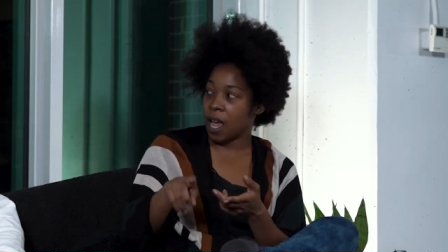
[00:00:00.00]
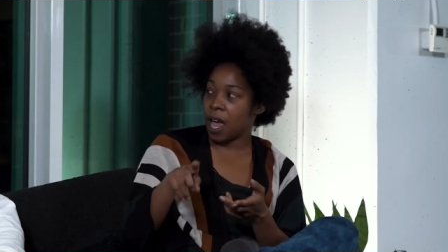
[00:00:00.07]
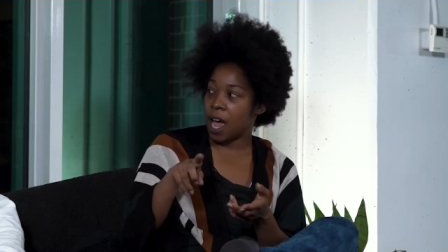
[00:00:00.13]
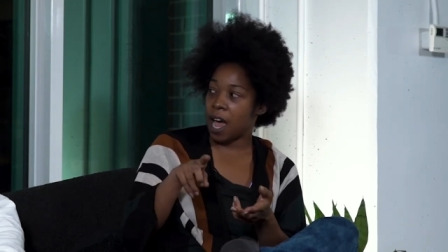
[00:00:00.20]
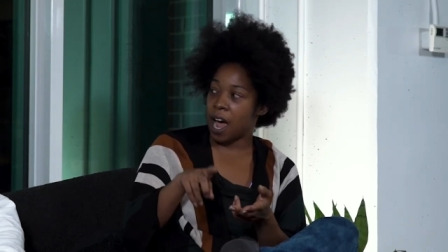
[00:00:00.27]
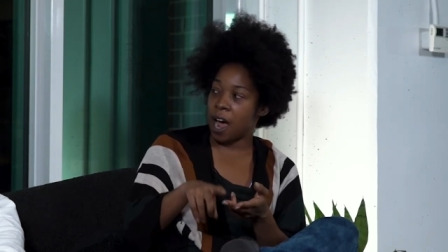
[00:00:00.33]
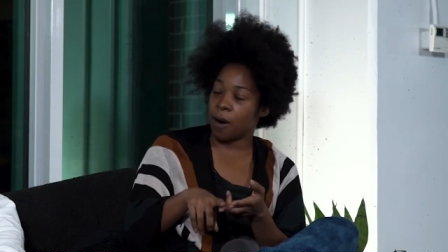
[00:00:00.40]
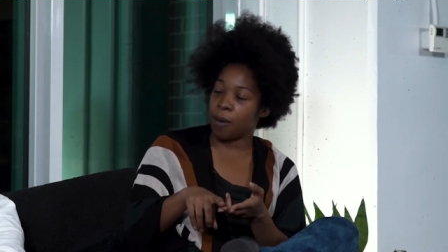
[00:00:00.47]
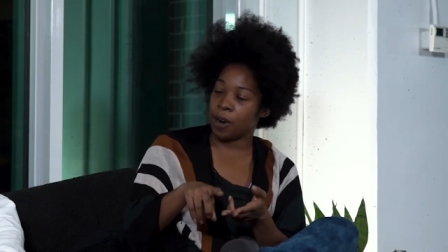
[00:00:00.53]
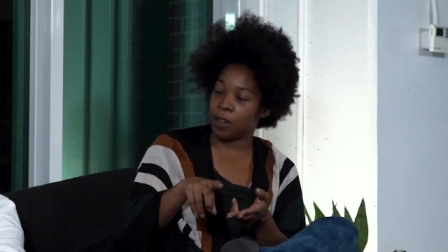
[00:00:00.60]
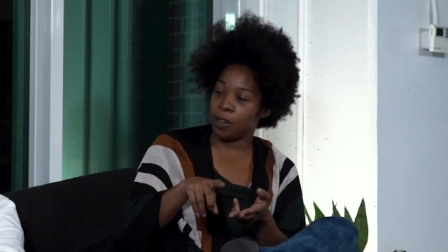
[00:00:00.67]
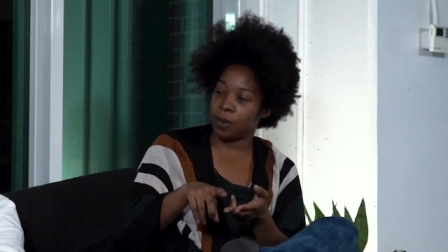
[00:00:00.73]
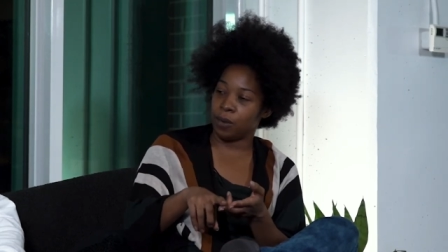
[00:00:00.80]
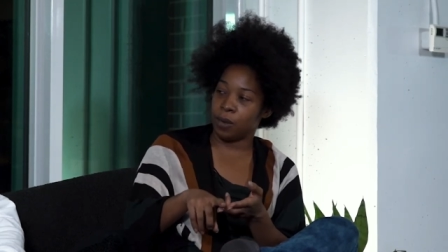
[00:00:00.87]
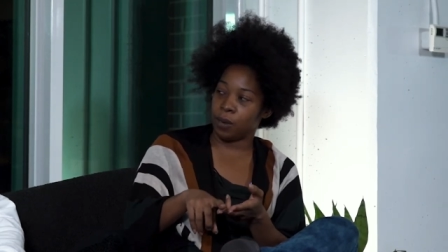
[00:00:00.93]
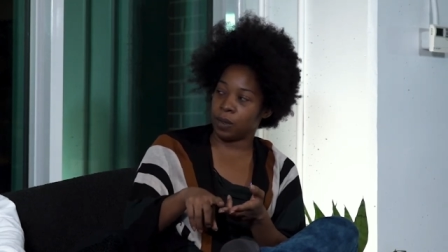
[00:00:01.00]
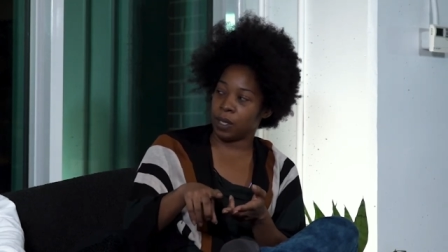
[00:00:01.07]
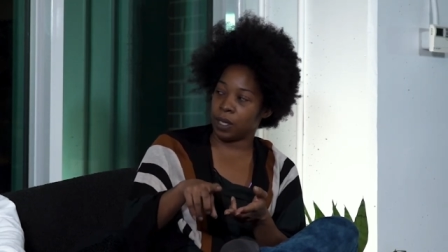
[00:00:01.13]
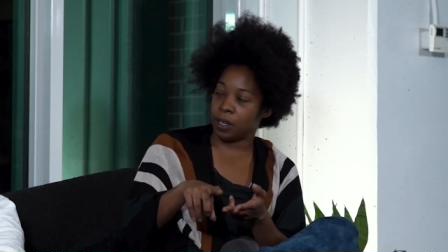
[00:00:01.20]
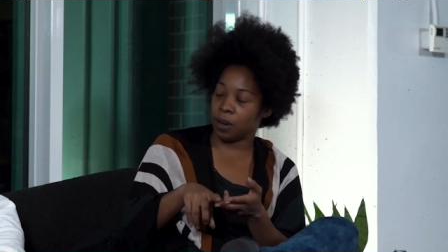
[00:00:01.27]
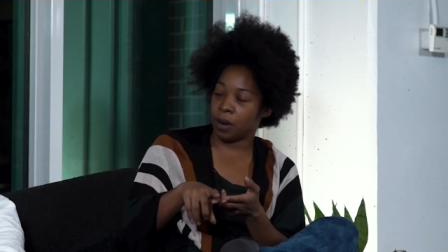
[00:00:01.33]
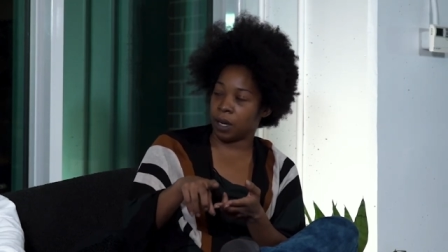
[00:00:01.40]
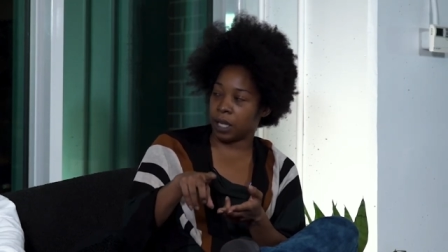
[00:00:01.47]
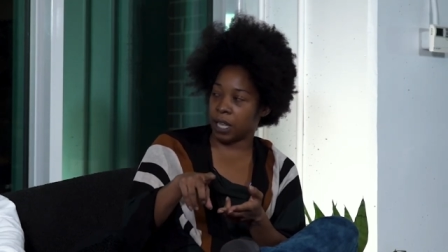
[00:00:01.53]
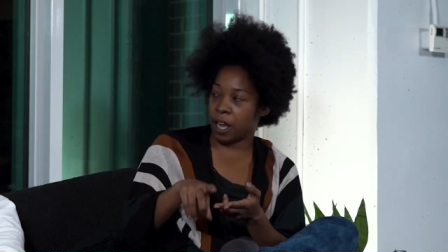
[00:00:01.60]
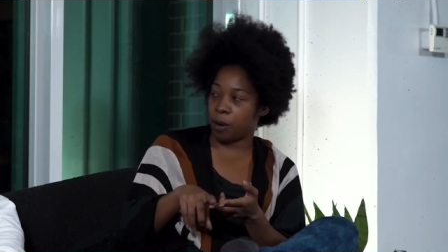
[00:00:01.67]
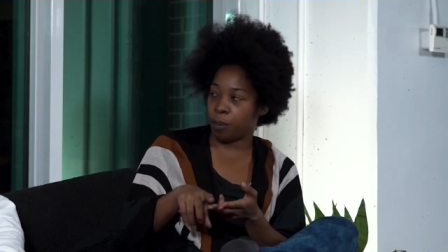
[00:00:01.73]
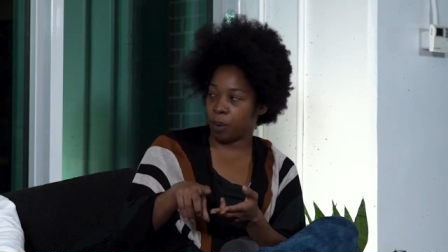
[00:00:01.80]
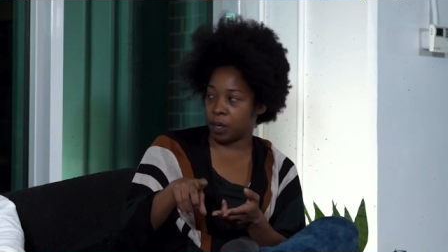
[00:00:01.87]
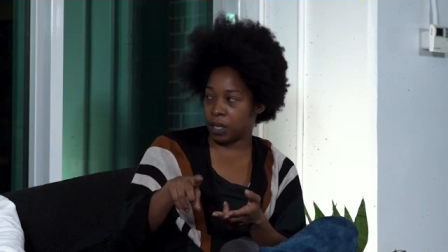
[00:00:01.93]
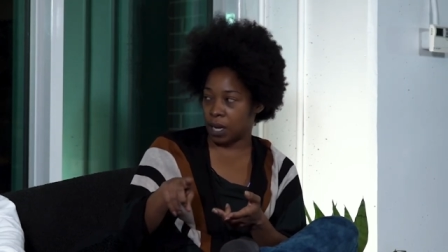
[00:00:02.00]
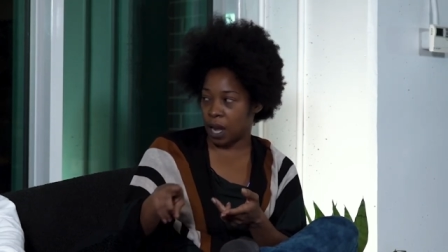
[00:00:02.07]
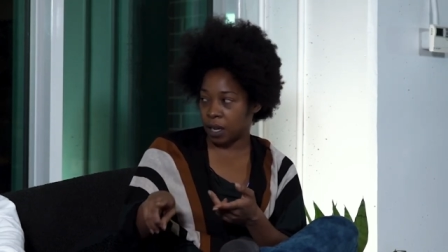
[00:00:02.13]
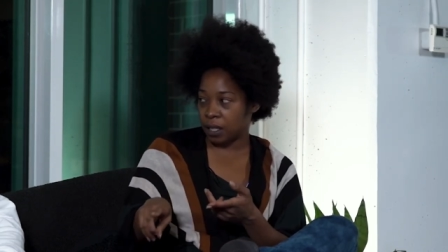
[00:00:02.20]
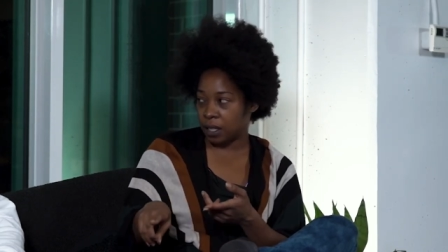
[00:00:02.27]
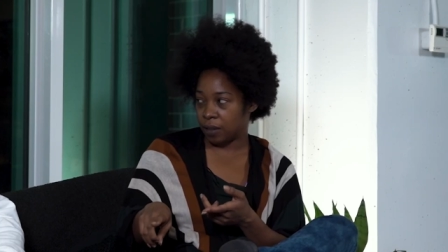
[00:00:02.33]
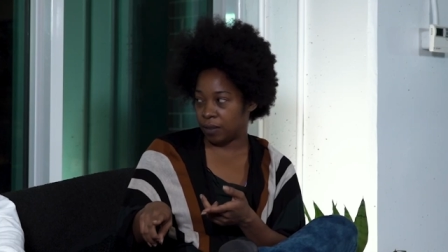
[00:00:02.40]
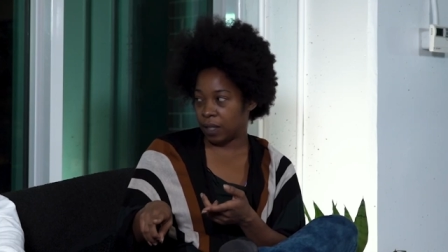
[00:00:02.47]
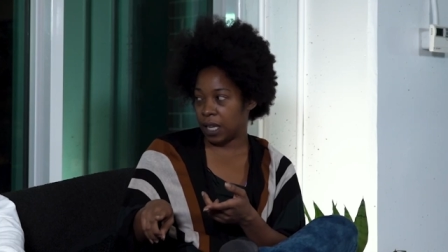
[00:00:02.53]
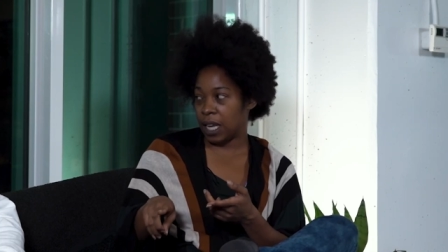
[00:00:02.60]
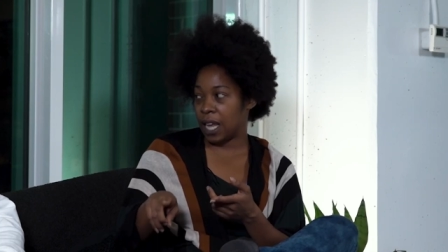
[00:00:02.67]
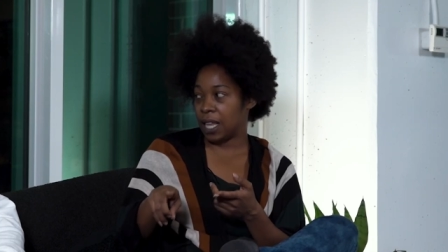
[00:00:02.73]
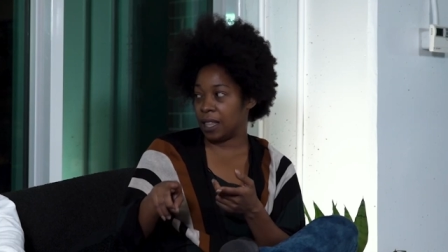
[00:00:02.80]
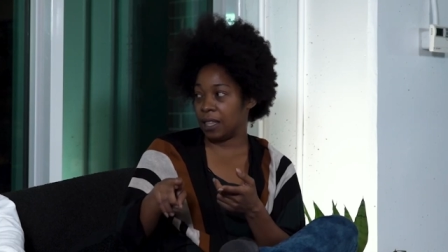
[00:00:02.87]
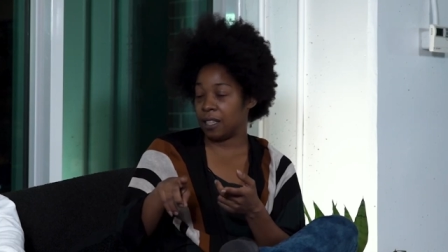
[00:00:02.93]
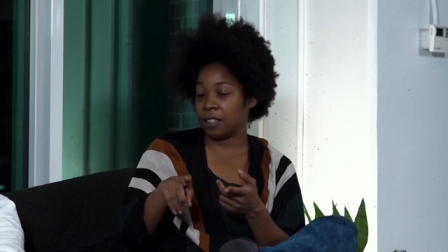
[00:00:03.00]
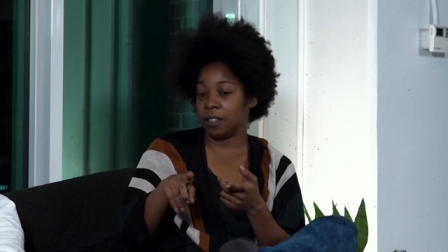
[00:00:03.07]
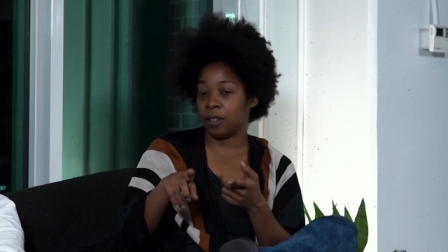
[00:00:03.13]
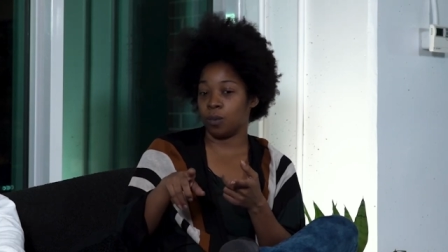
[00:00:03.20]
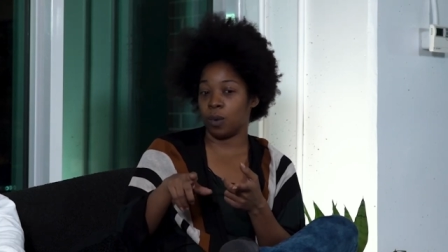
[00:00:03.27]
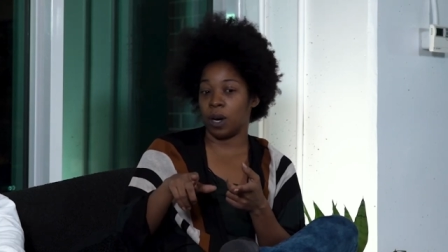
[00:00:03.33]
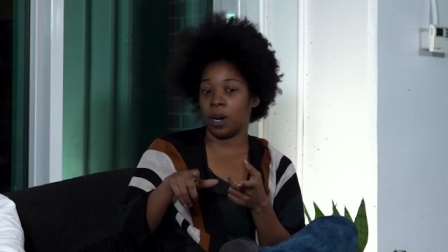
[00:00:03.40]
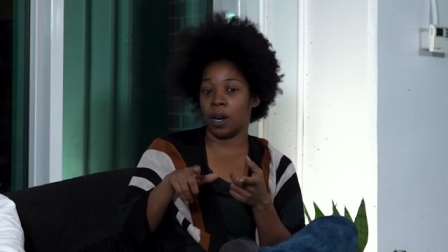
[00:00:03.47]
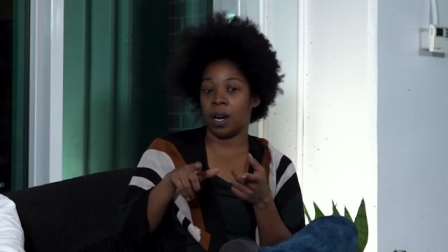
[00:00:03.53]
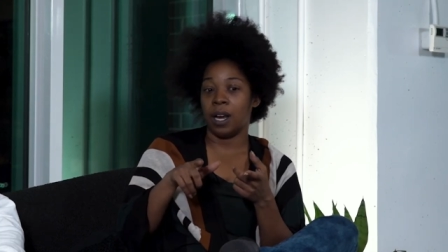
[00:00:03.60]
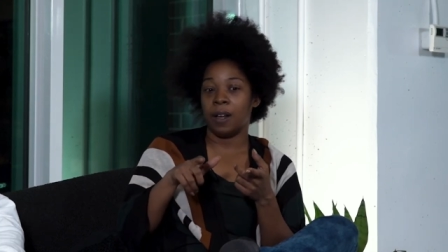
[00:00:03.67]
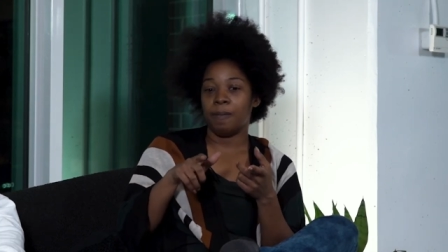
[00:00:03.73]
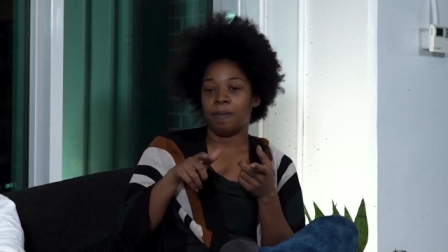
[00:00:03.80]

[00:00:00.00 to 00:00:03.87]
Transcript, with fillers: How are you using your clout productively? And this is where